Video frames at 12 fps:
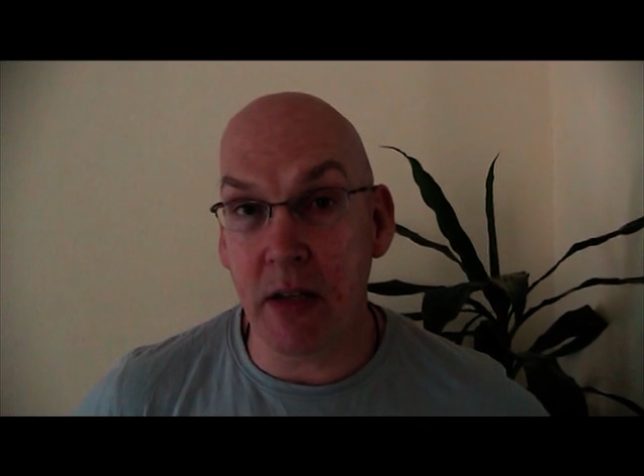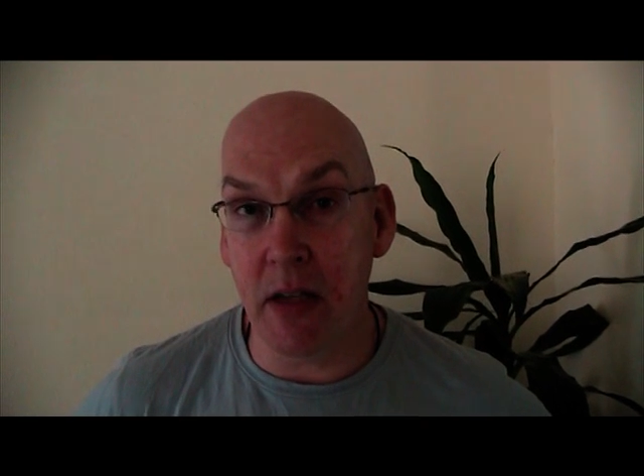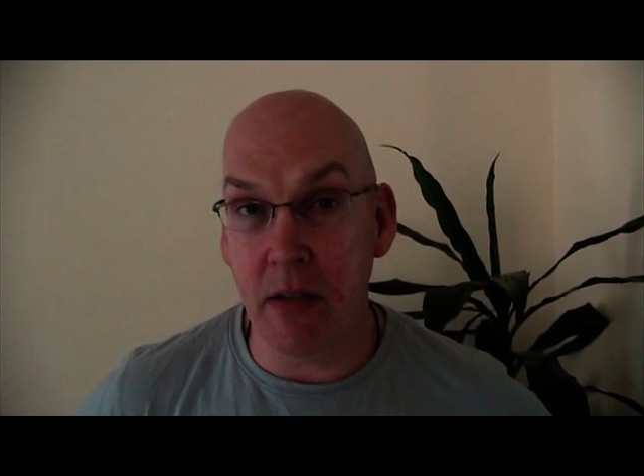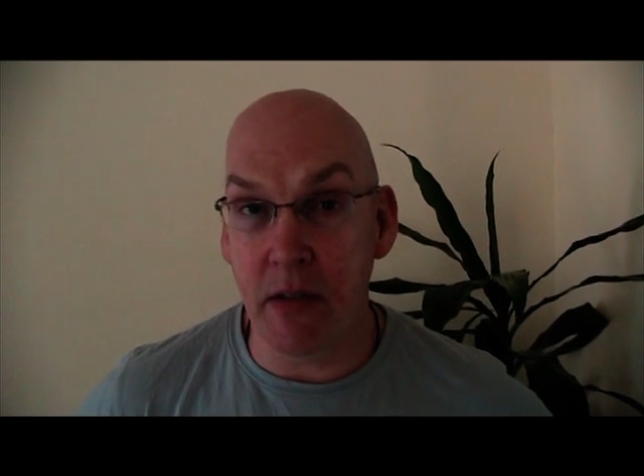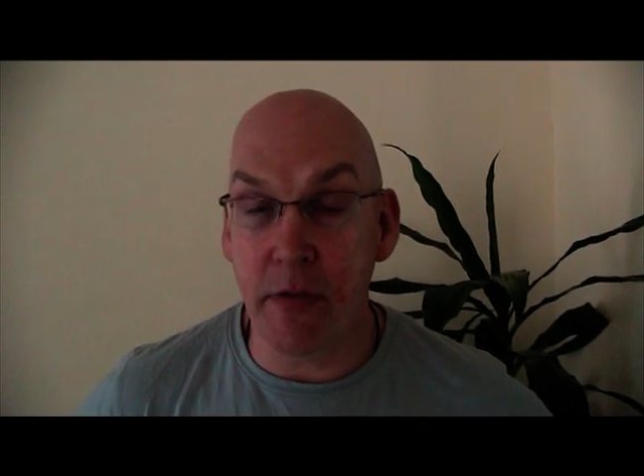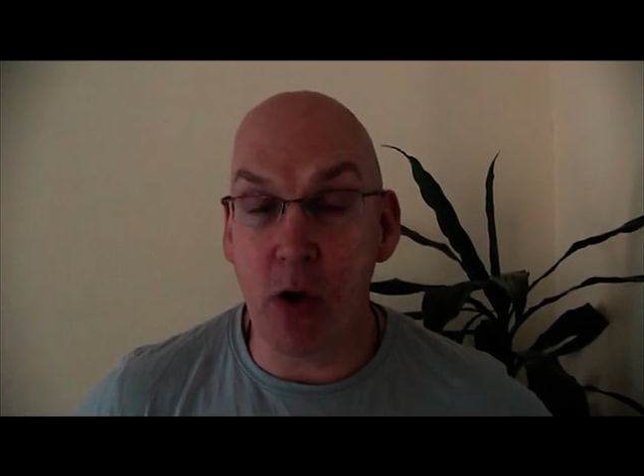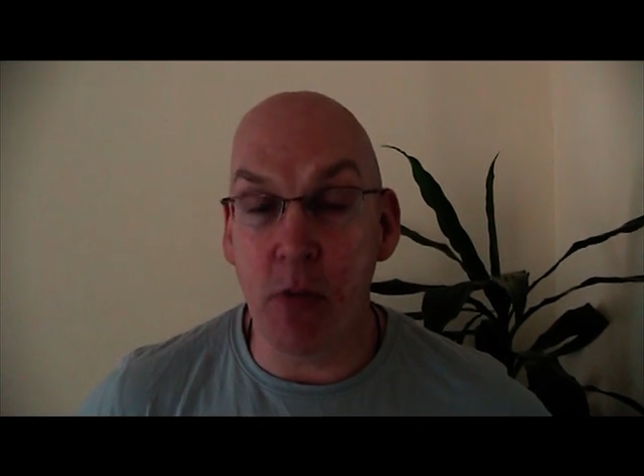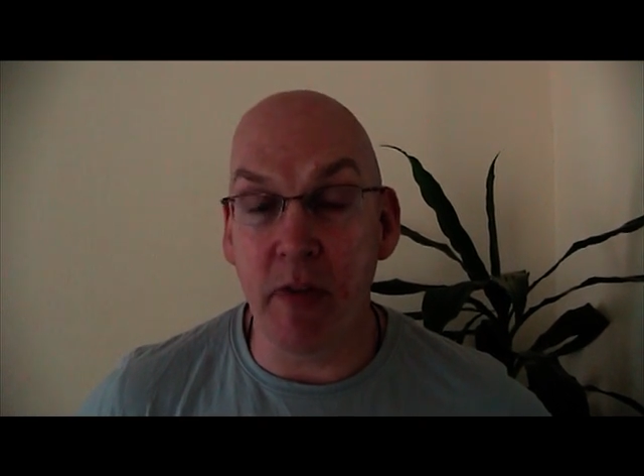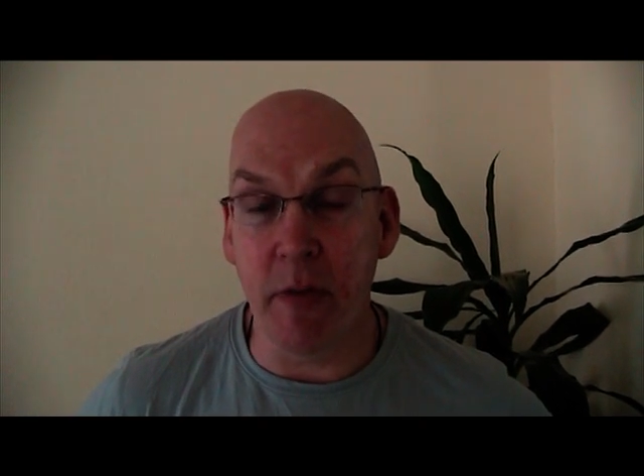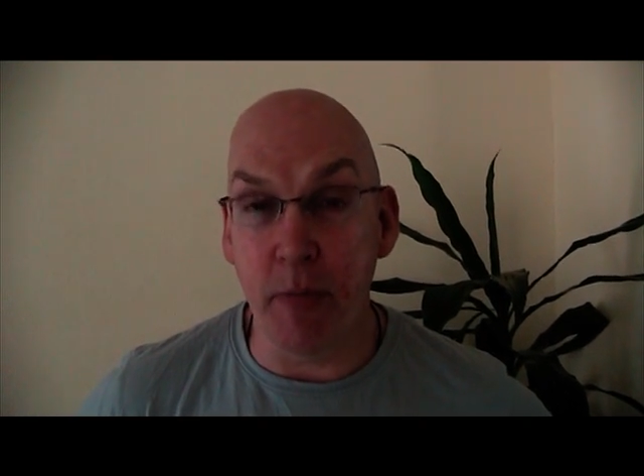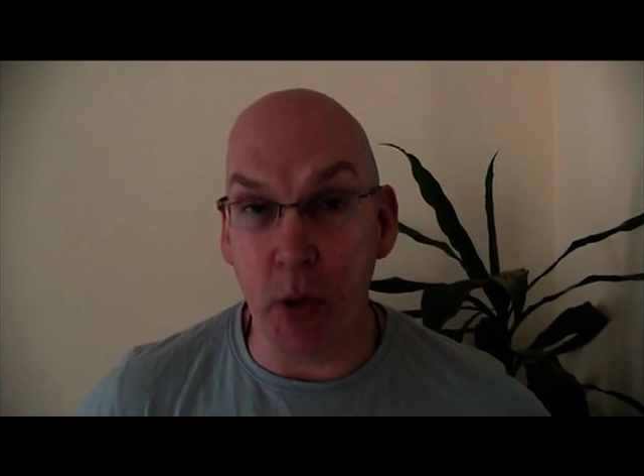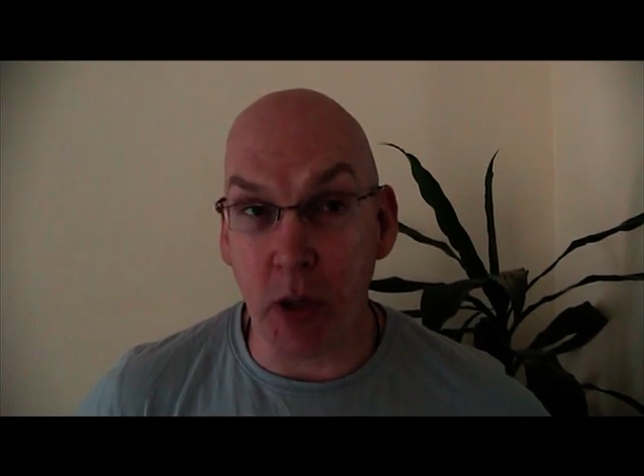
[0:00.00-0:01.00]
in the form
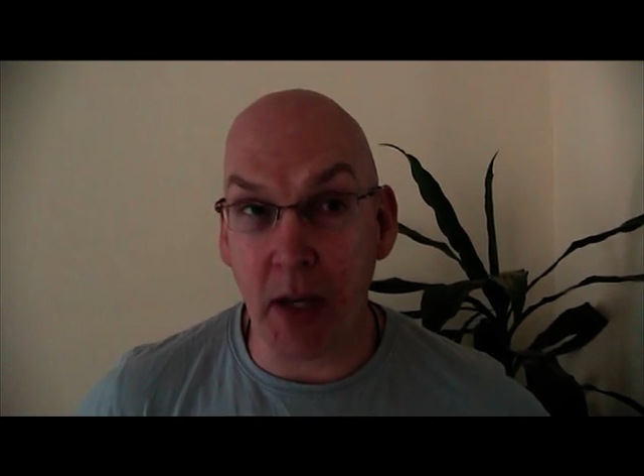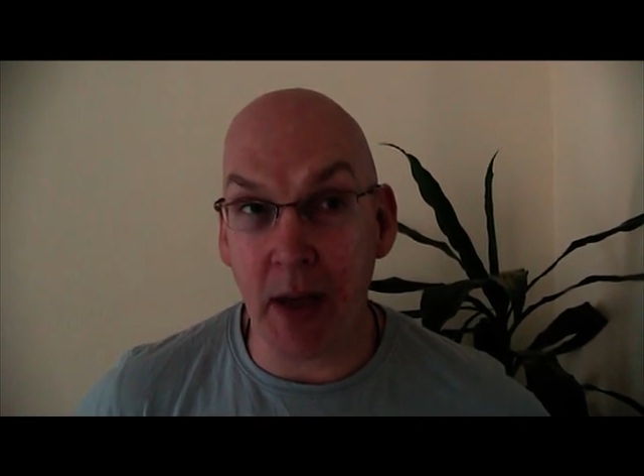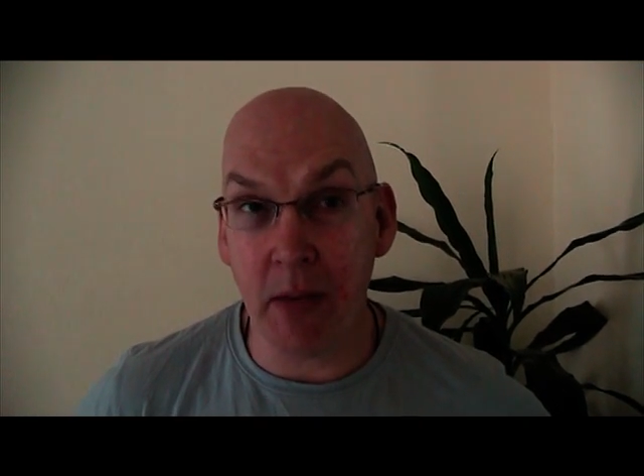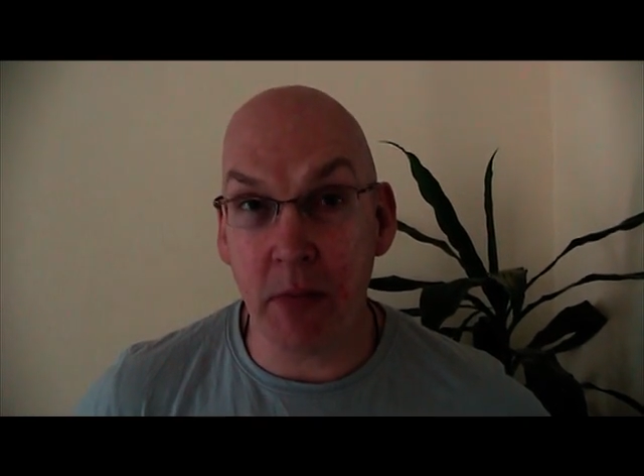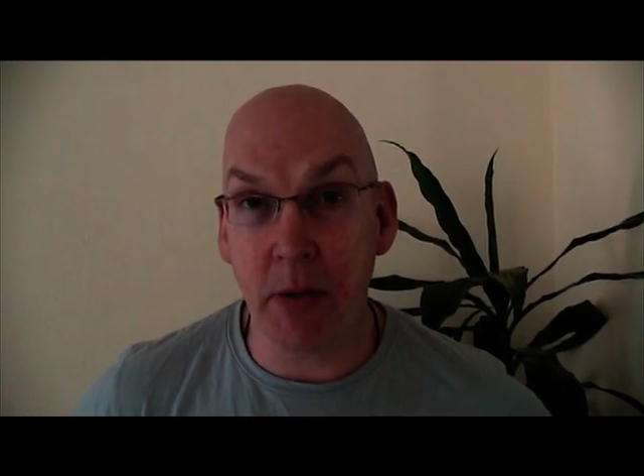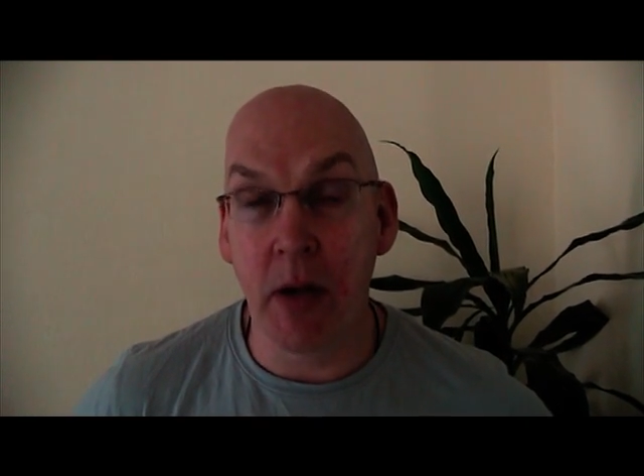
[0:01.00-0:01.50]
of a bootcamp.